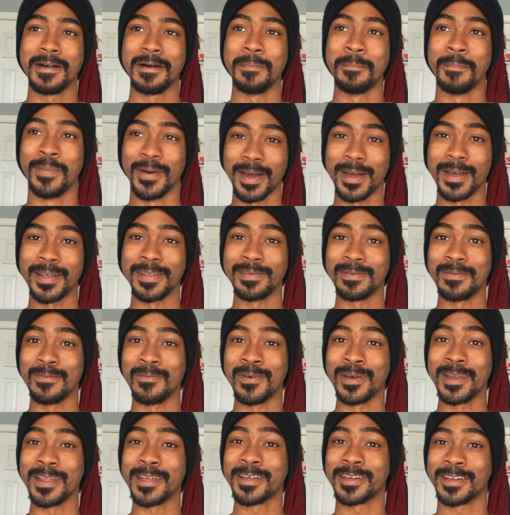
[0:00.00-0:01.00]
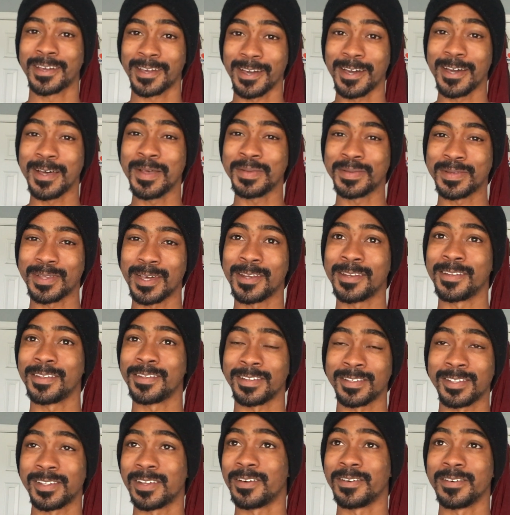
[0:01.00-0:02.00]
But when it comes down to
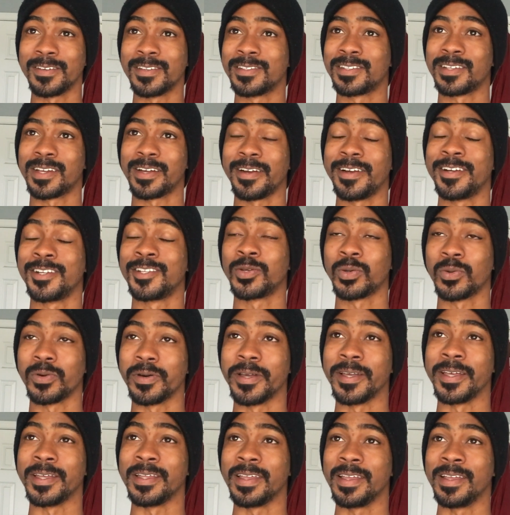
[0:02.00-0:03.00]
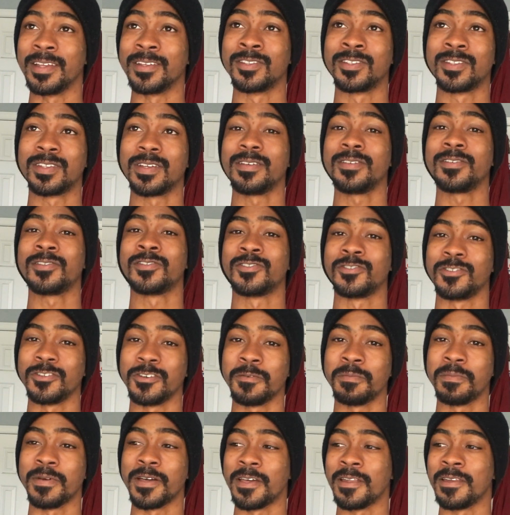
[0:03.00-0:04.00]
this whole entire tweet, it's so
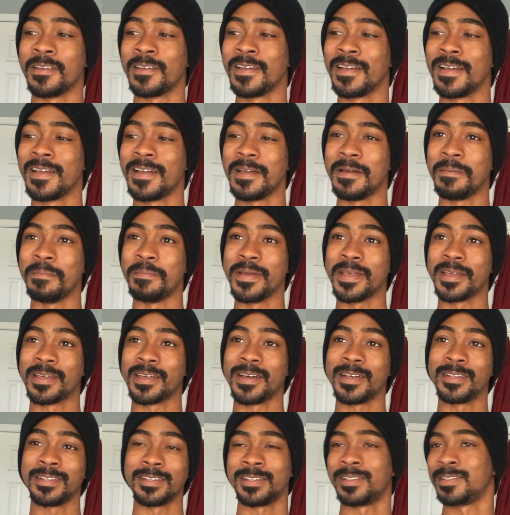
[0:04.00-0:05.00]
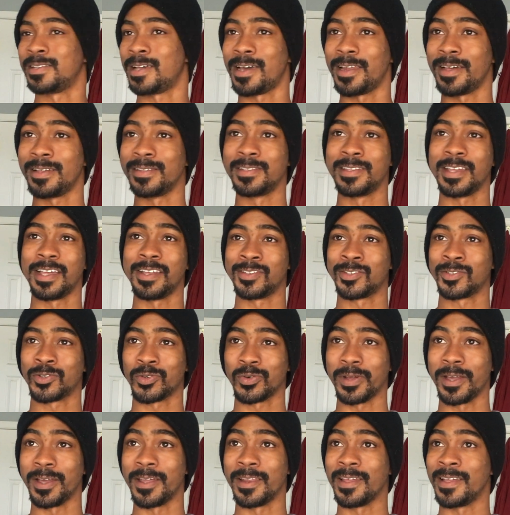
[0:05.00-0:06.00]
stupid because it's not a death
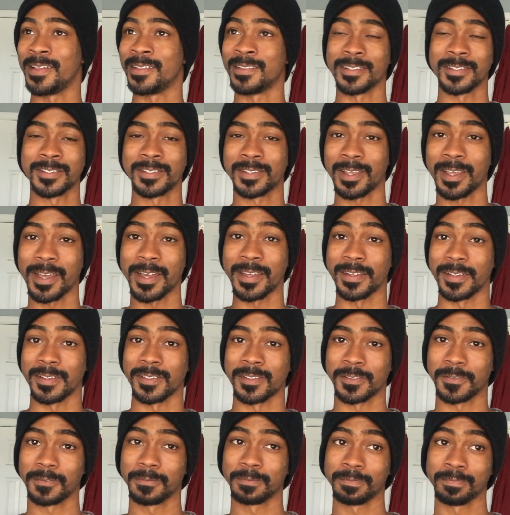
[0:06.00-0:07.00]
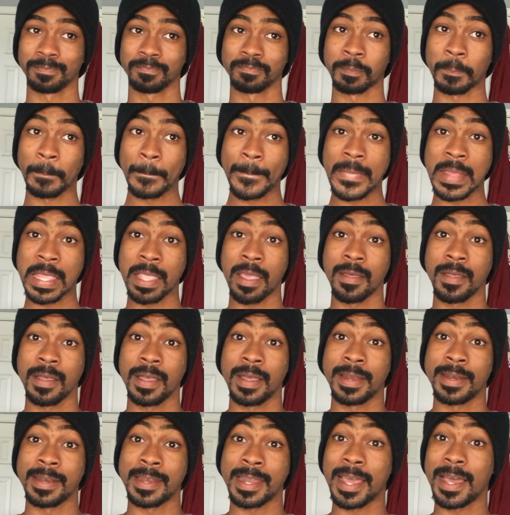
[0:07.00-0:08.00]
threat in the slightest.
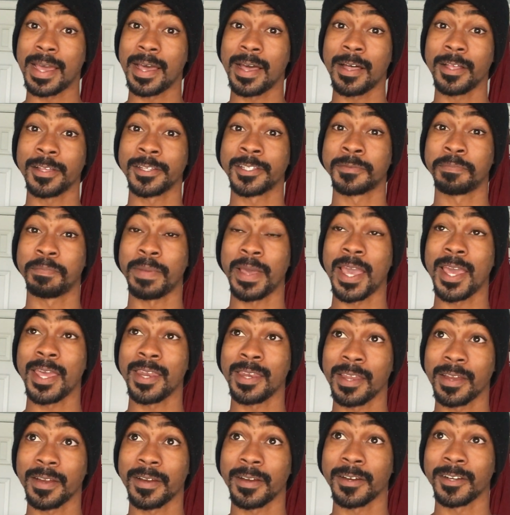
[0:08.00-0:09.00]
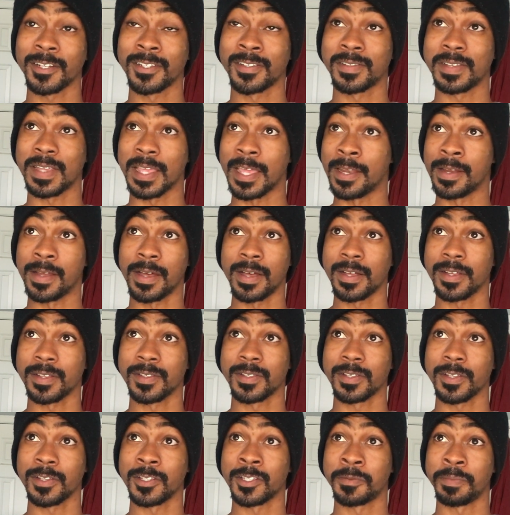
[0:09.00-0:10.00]
Now, Spaniards and
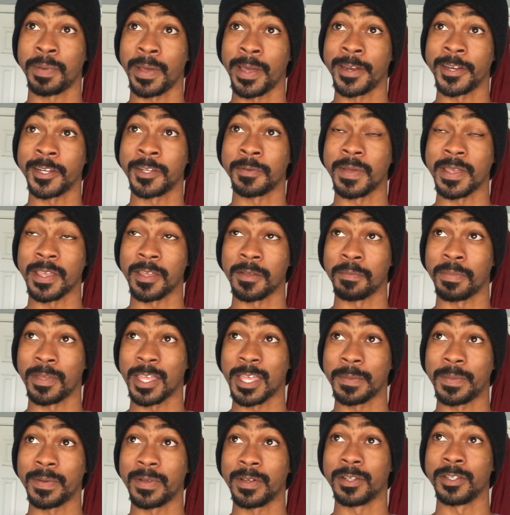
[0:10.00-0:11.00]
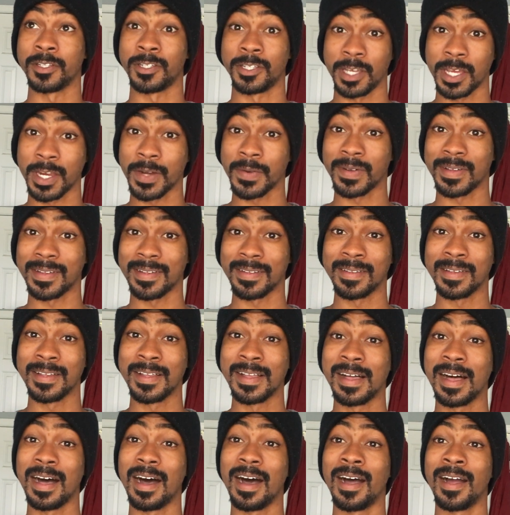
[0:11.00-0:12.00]
also Spanish-speaking people in
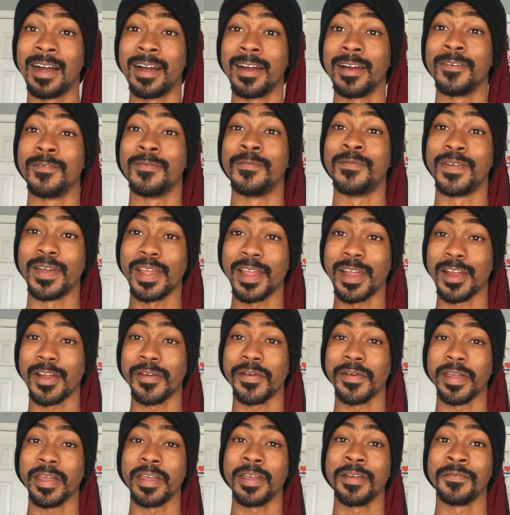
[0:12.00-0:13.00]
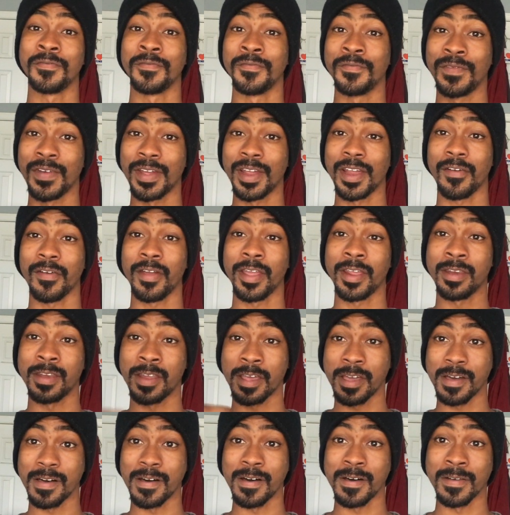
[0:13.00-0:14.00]
general are very, very
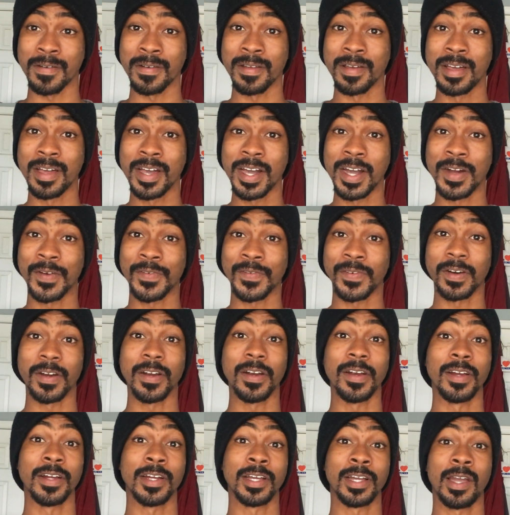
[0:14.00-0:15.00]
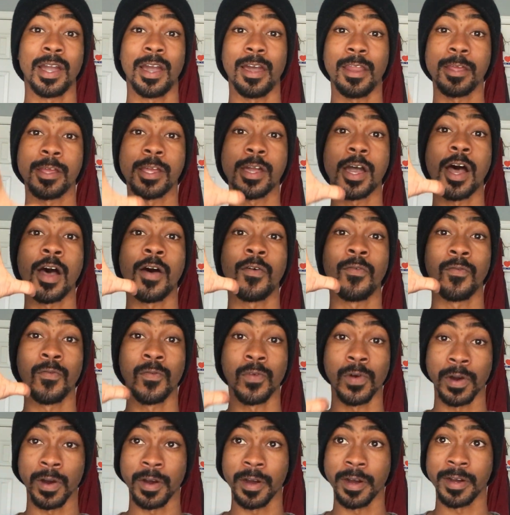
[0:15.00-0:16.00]
known for cutting off
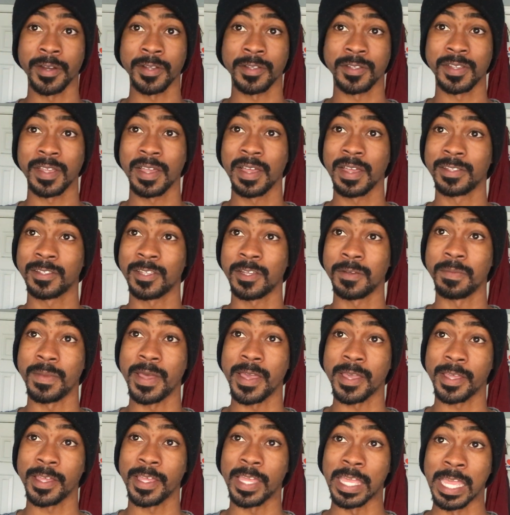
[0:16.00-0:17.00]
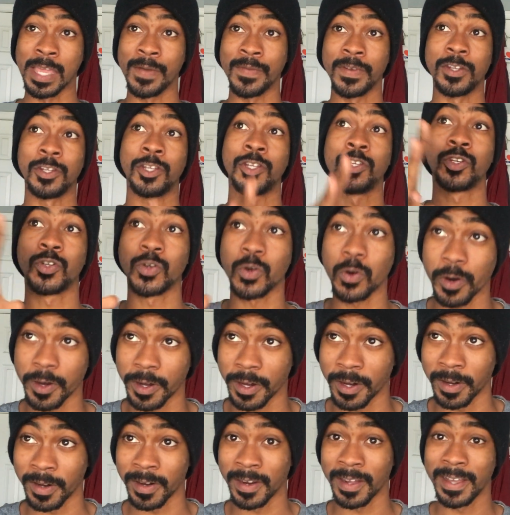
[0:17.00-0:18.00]
words to make it even
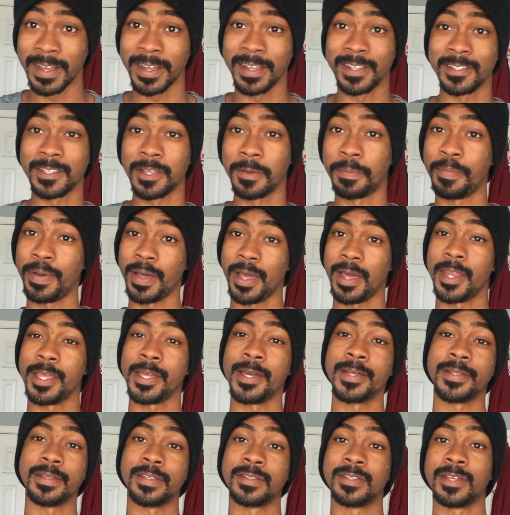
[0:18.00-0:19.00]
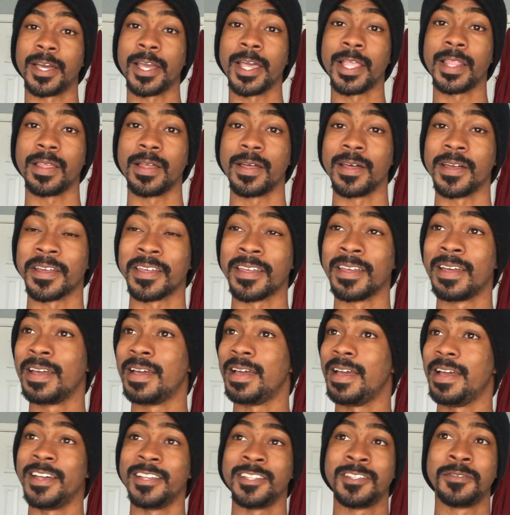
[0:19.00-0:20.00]
shorter depending on the dialect,
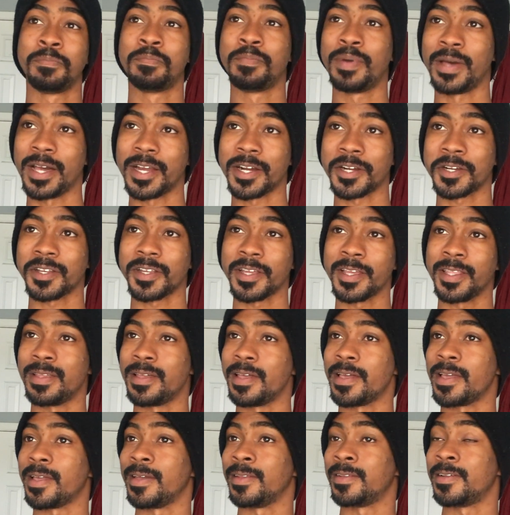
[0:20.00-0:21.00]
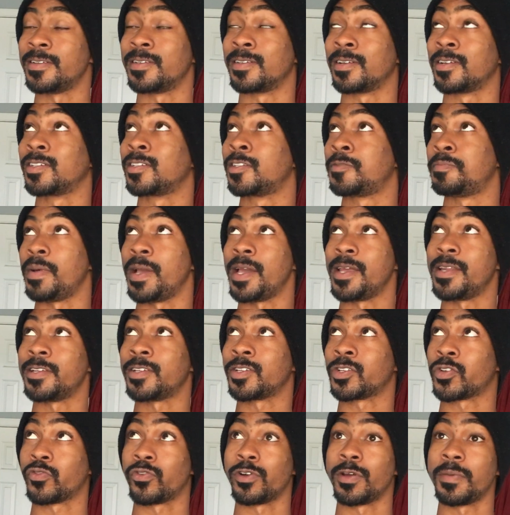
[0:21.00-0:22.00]
especially like in the
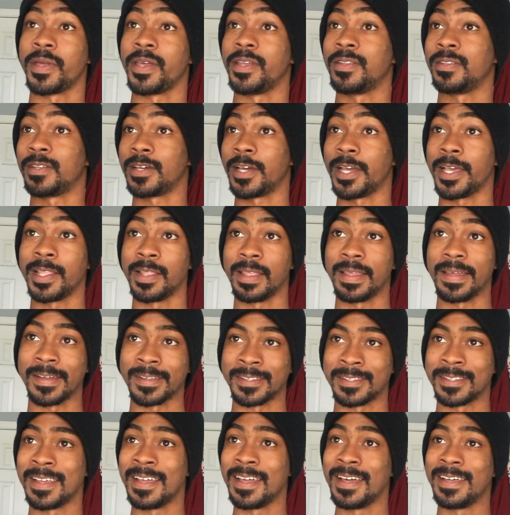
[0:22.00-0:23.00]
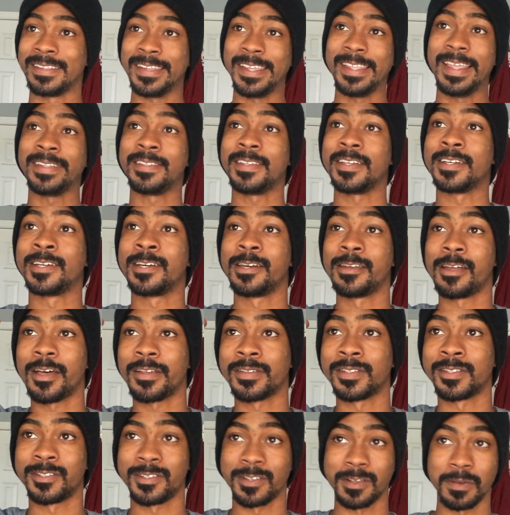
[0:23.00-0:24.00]
Spanish Caribbean dialects. They like to cut
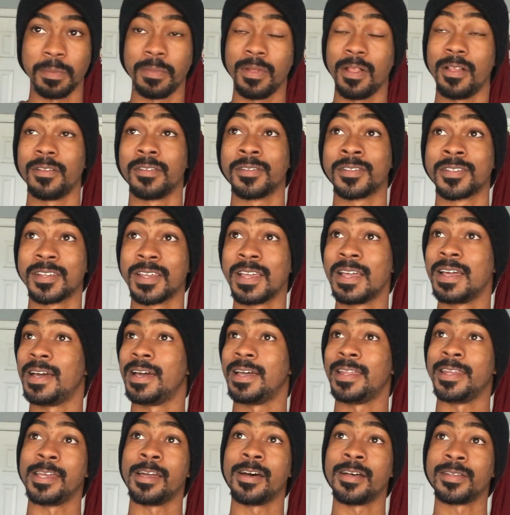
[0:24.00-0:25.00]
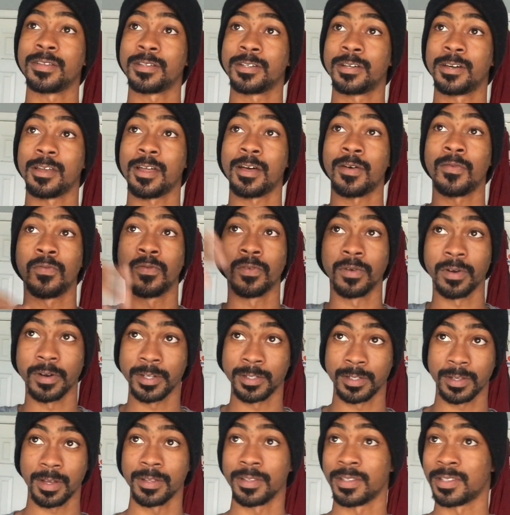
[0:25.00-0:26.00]
off symbols and they also cut off
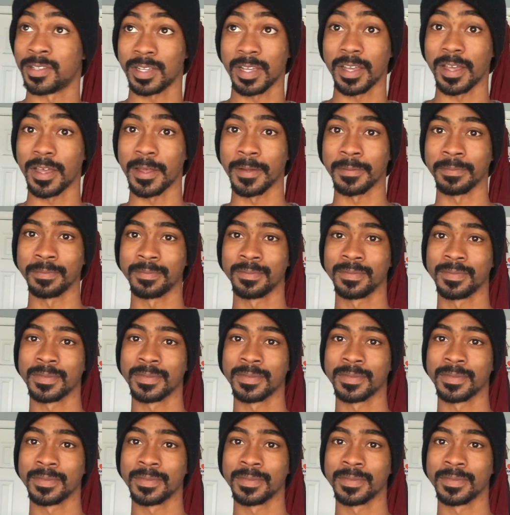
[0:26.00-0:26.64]
words all the time.